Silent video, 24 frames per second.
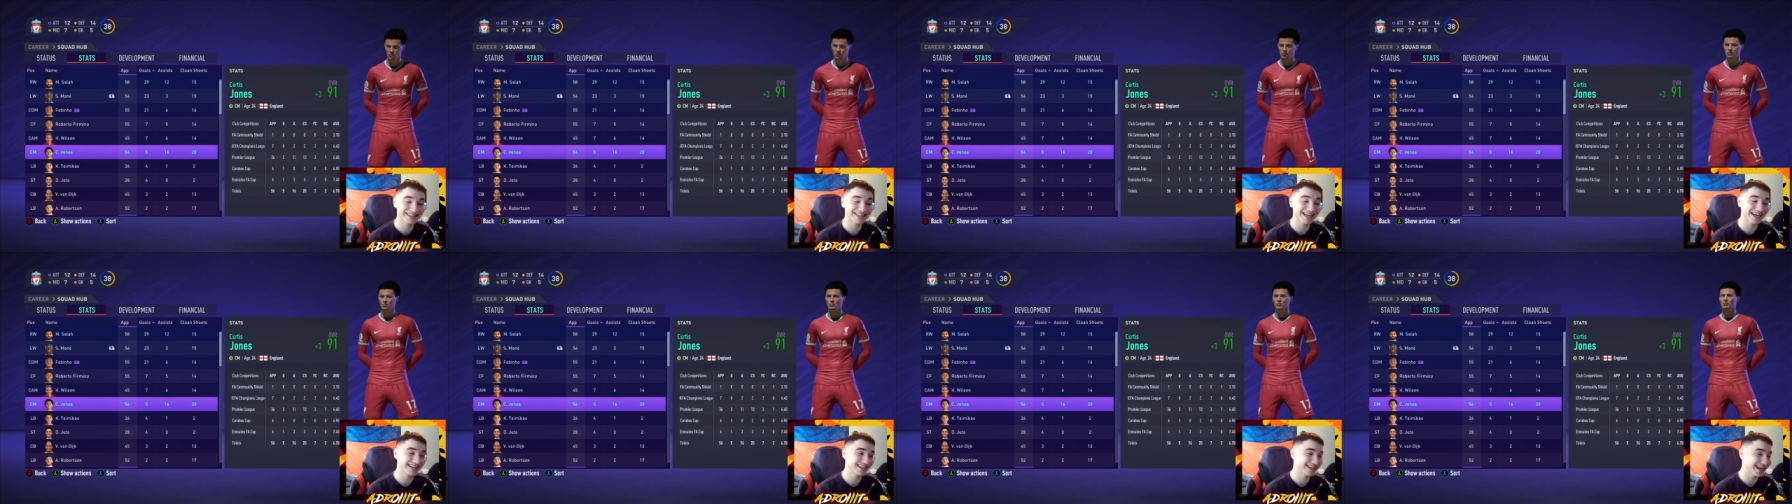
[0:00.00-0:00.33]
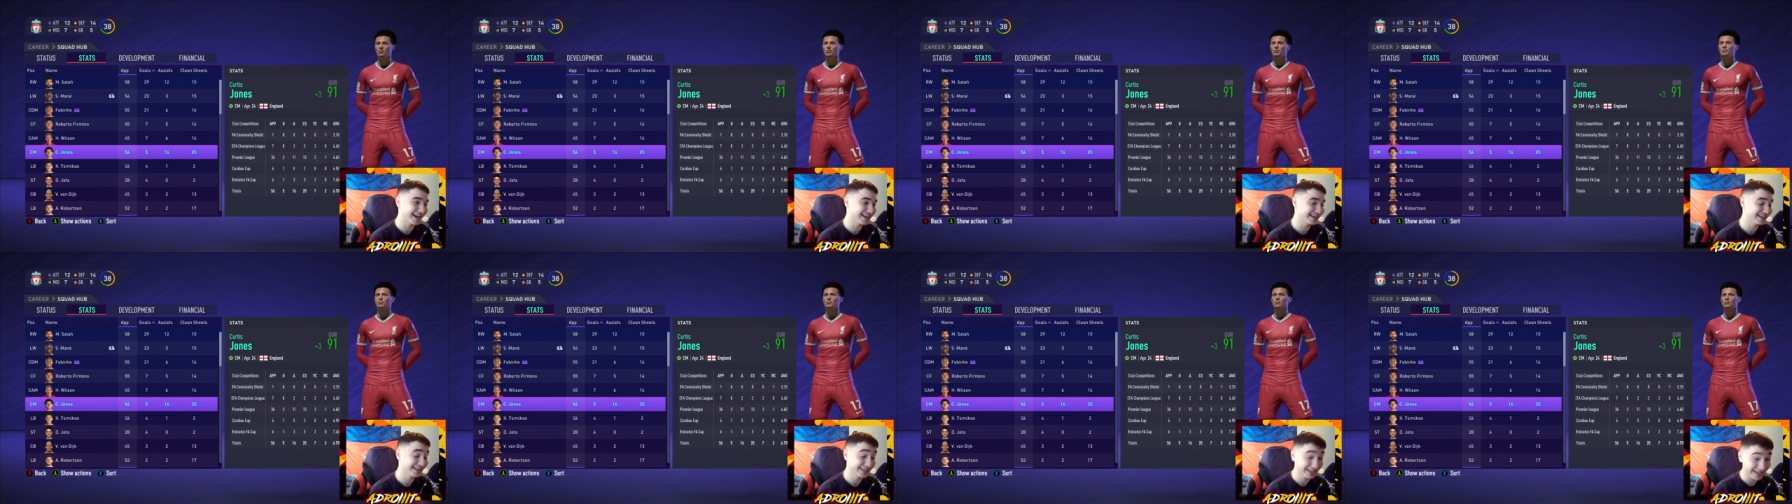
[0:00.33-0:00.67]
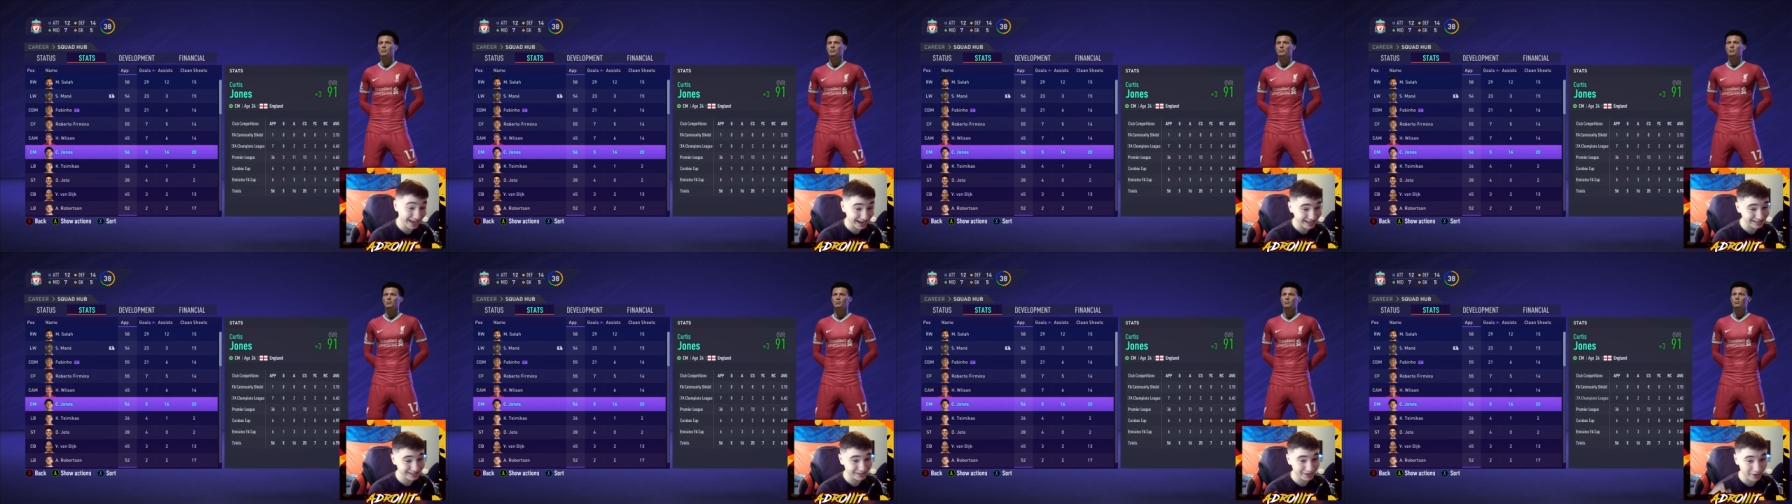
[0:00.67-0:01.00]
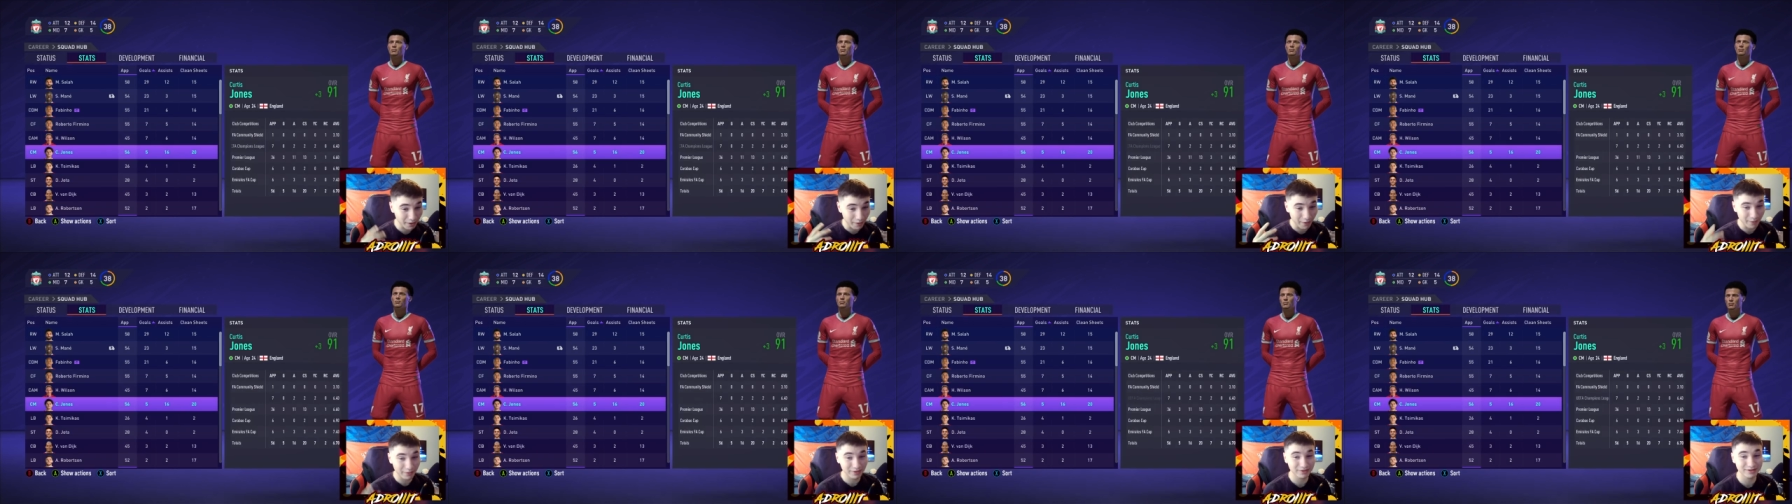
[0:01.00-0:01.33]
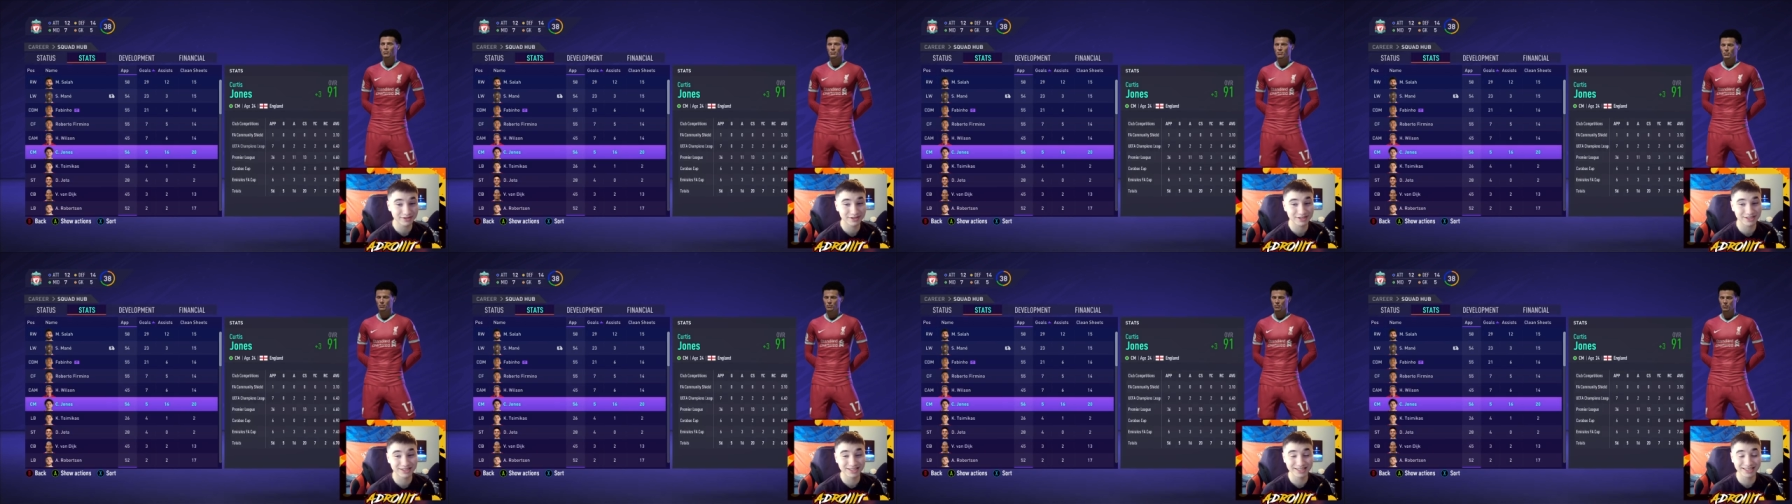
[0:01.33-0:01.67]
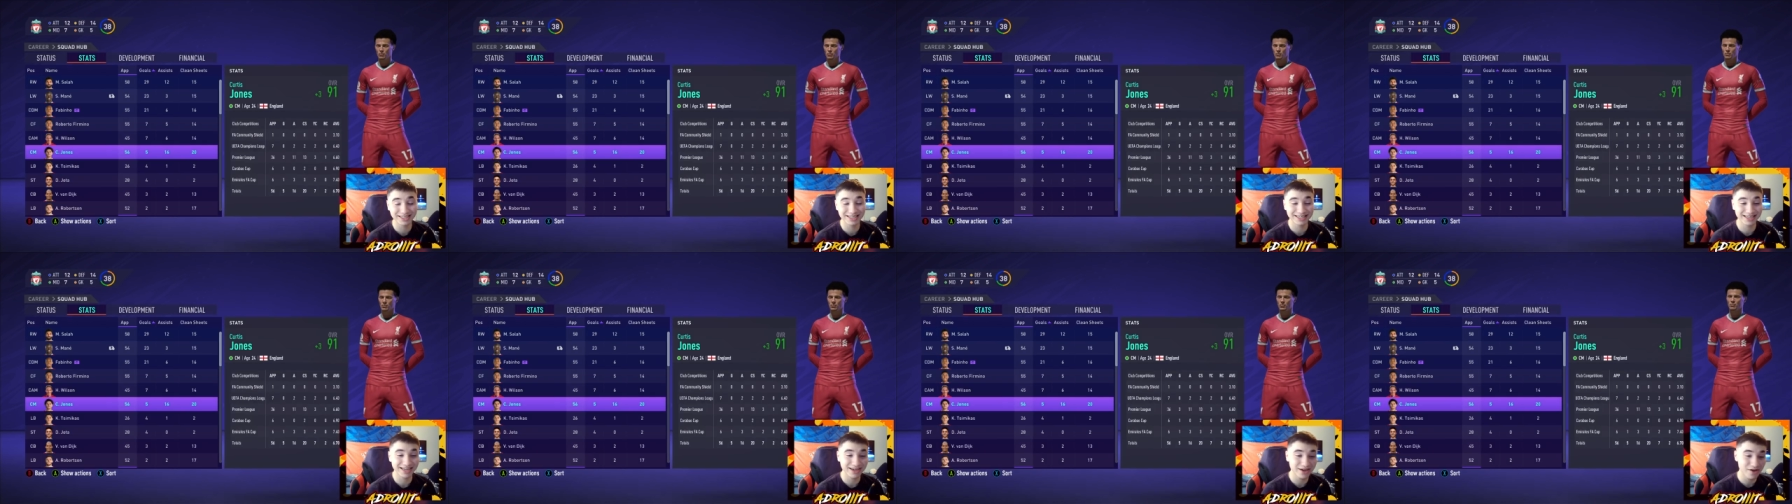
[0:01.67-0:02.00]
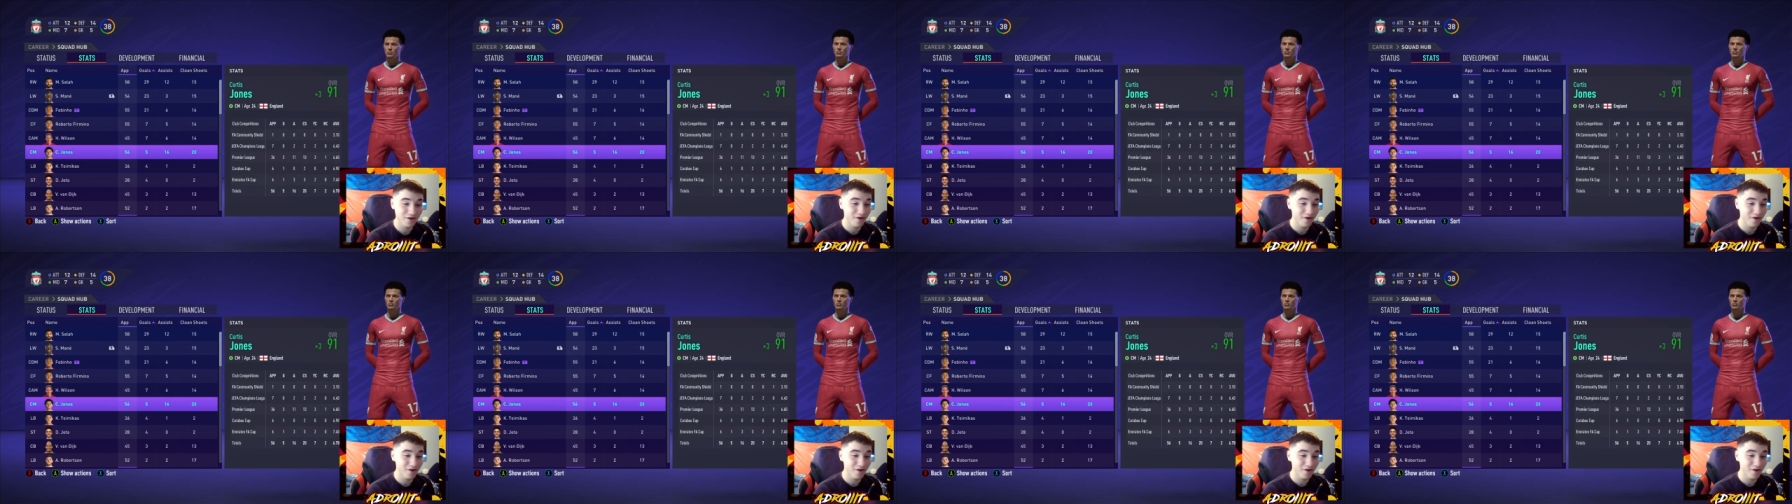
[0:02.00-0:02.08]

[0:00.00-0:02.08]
that 90. He actually succeeded it